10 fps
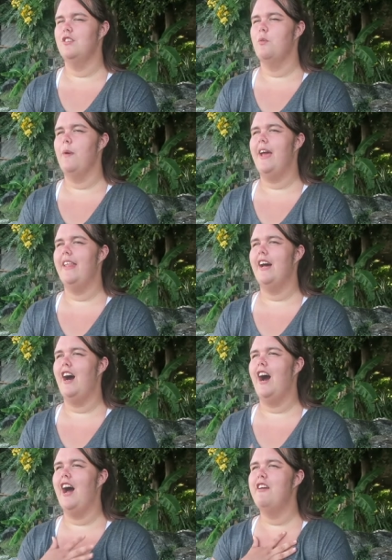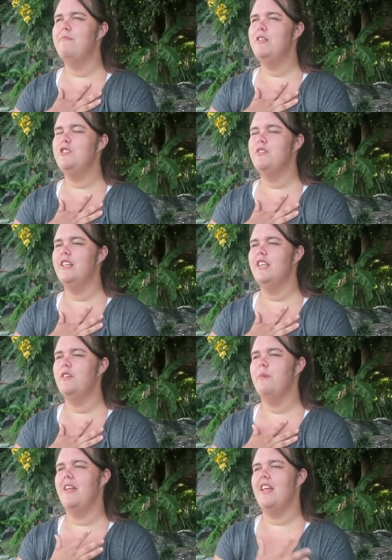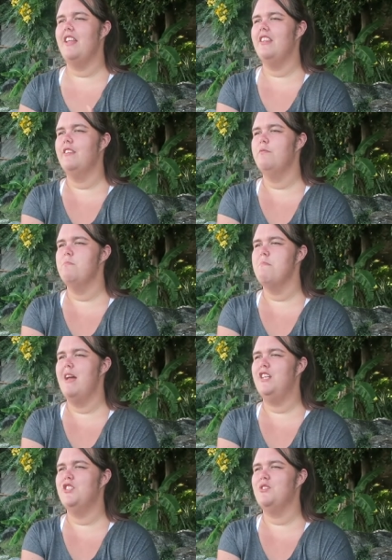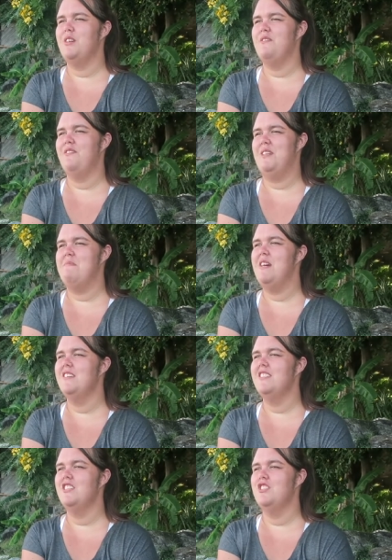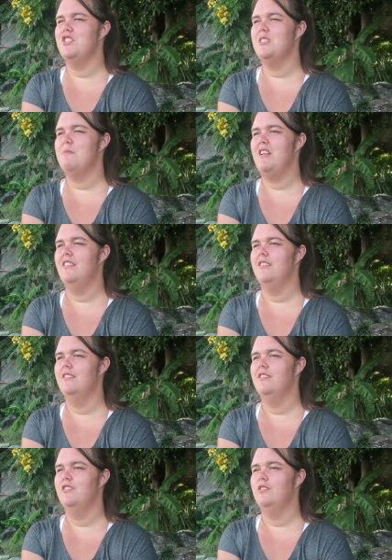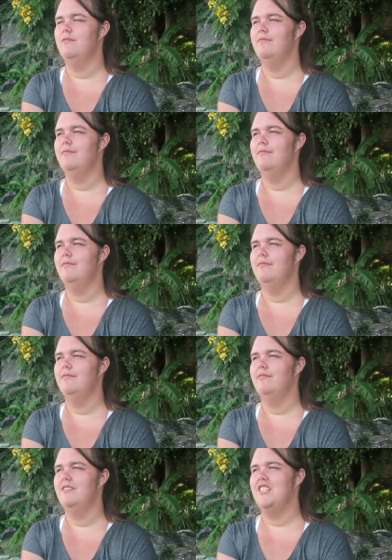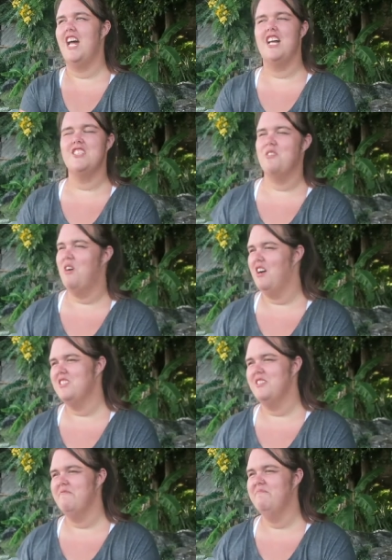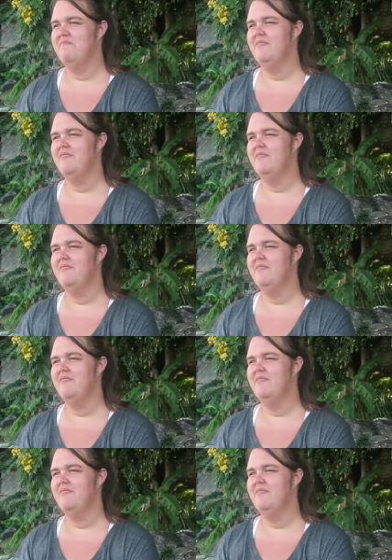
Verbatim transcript: The way that I've been treated, the way that men treat females has just been not so awesome.